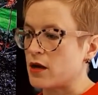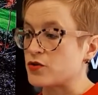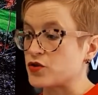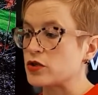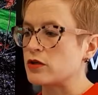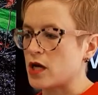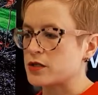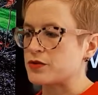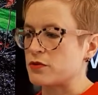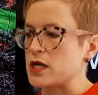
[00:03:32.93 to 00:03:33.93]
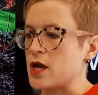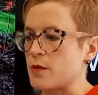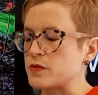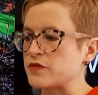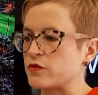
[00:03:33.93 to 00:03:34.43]
true luxury
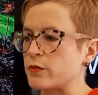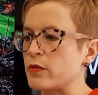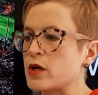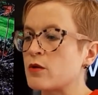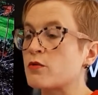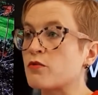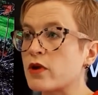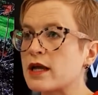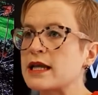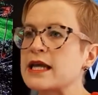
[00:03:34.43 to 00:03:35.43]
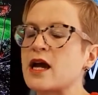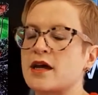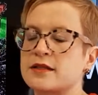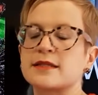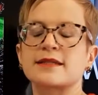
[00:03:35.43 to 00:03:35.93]
comes from really
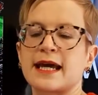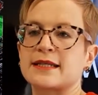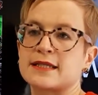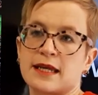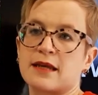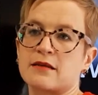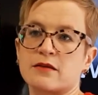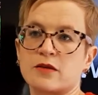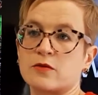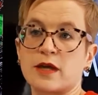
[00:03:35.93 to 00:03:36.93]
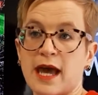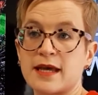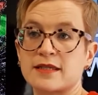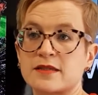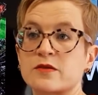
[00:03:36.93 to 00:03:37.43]
understanding your
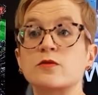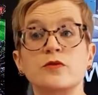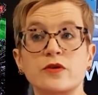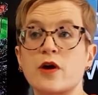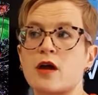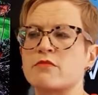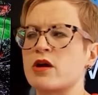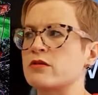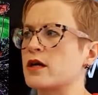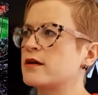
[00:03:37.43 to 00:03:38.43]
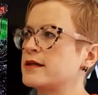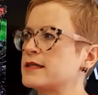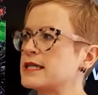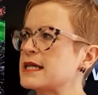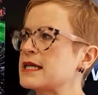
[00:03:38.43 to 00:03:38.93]
guest or your homeowner,
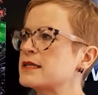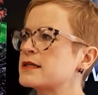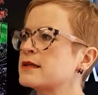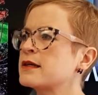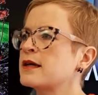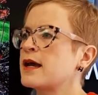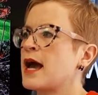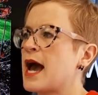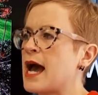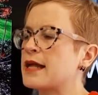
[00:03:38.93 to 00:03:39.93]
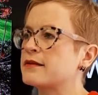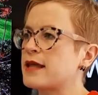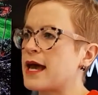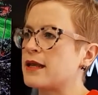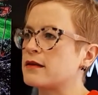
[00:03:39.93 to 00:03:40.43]
indeed, and
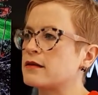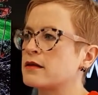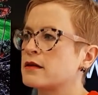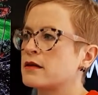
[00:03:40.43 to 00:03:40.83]
then